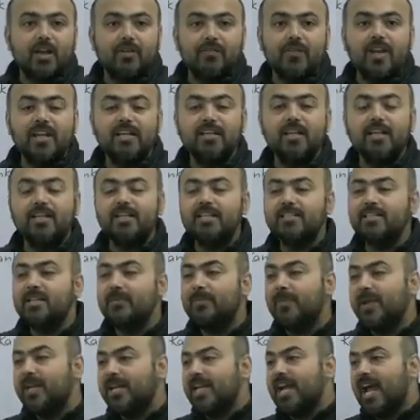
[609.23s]
when the
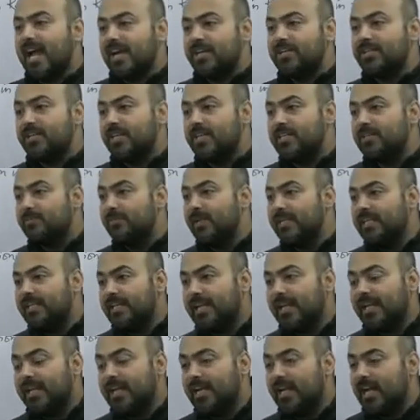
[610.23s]
disciplinary action is being
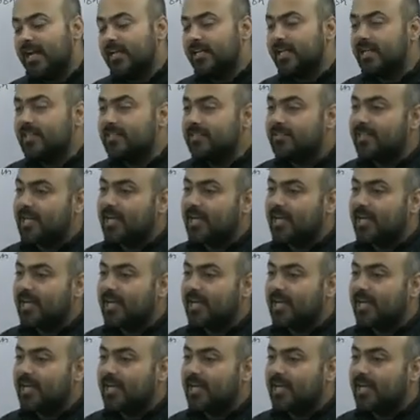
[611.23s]
taken against